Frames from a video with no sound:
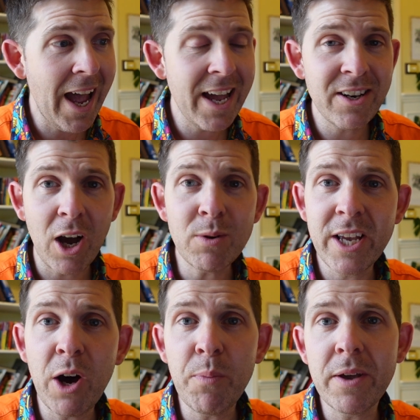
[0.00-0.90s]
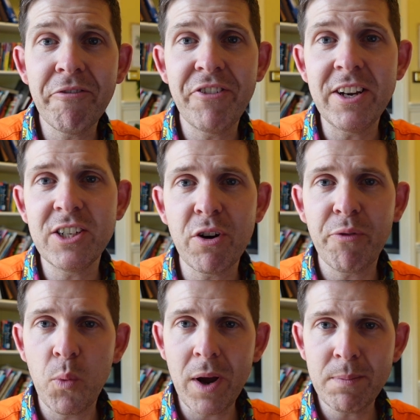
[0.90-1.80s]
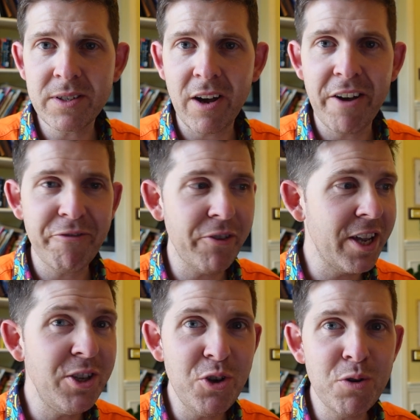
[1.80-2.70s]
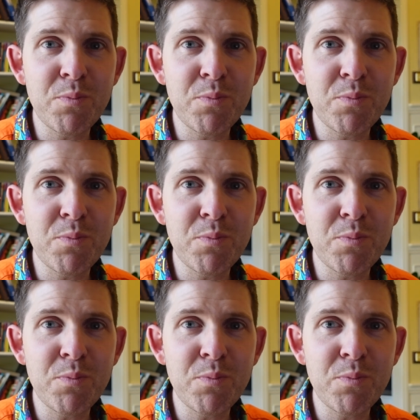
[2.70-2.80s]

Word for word: and I was helping them finish off a website for their new